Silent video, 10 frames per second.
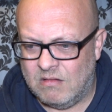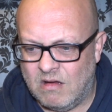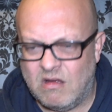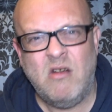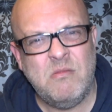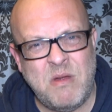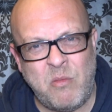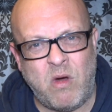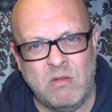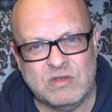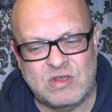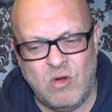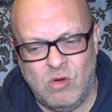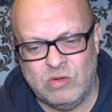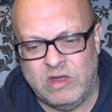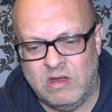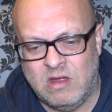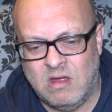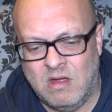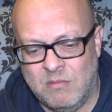I can't remember what it was called,
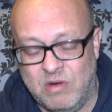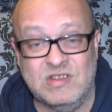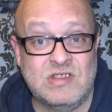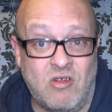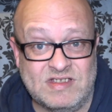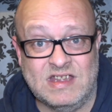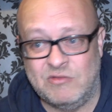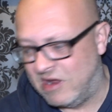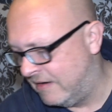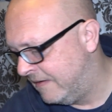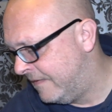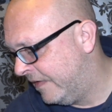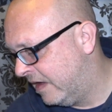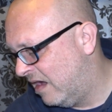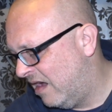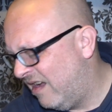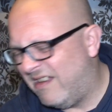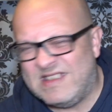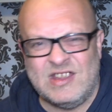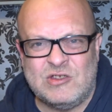but it's nice anyway. I
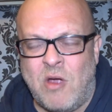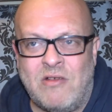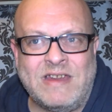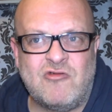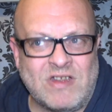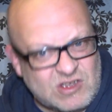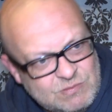tend to only drink